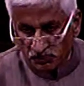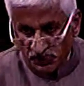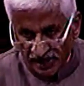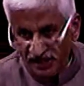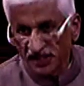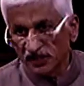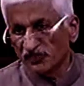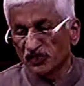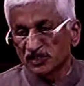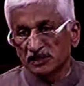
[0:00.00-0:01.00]
bring it to
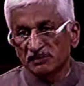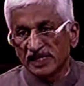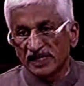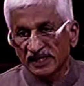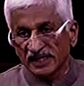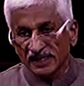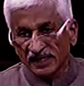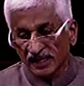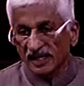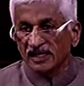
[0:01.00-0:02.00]
force
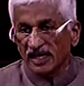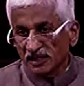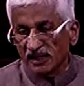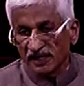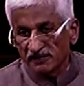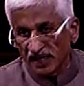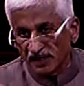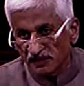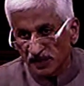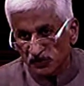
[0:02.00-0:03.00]
immediately. And I
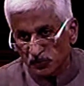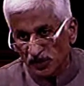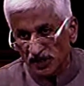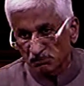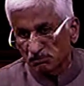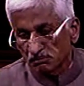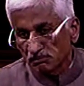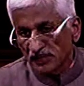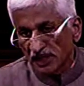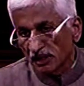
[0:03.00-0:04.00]
would have spoken
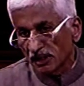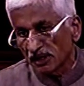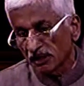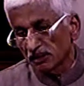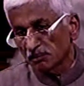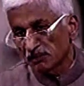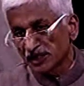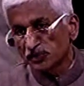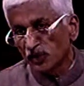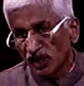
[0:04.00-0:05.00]

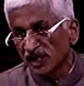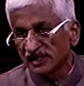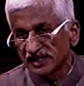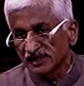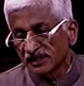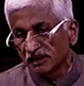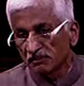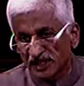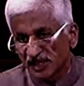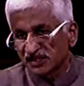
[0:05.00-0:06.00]
much more on this,
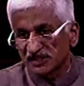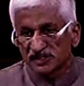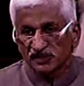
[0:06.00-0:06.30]
because since you